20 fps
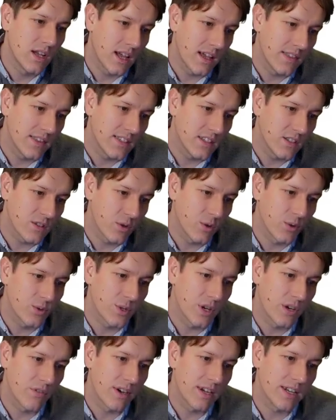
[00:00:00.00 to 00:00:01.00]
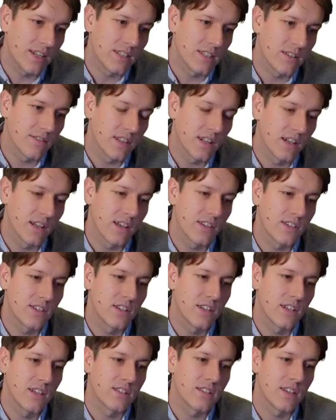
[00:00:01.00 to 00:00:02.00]
and this is also a radius of the large
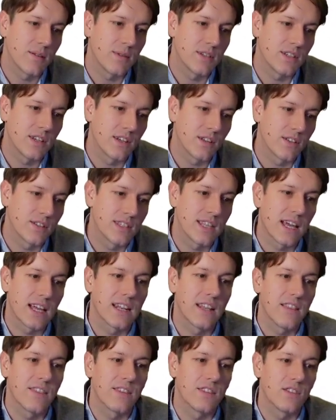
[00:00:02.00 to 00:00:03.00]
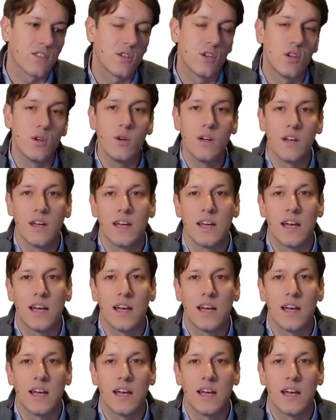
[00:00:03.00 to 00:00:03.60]
semicircle, so that length is 2,